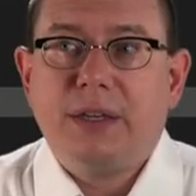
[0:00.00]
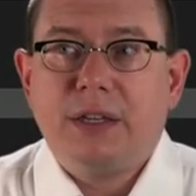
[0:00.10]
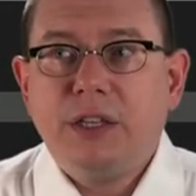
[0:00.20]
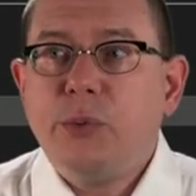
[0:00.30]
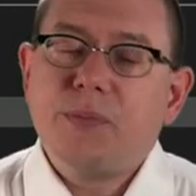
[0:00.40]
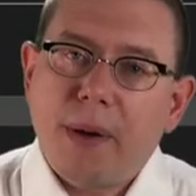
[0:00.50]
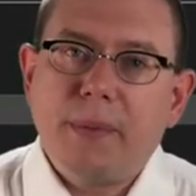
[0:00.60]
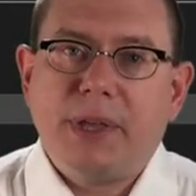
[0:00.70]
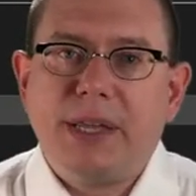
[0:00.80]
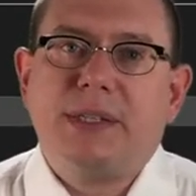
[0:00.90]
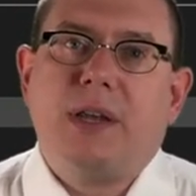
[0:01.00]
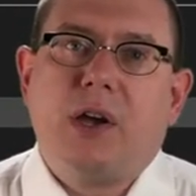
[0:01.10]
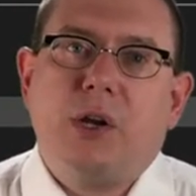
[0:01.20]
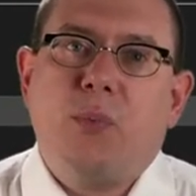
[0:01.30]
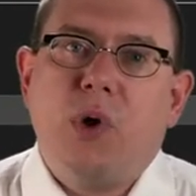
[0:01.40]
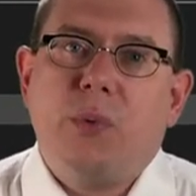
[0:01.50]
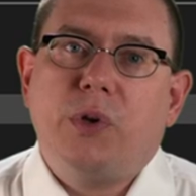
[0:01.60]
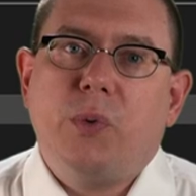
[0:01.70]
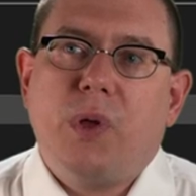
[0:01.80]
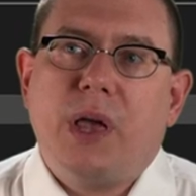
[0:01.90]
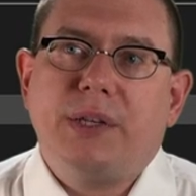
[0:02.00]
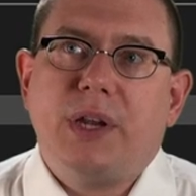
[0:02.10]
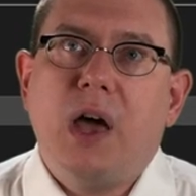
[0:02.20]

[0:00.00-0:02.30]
you would probably get stuck at a point where you realized,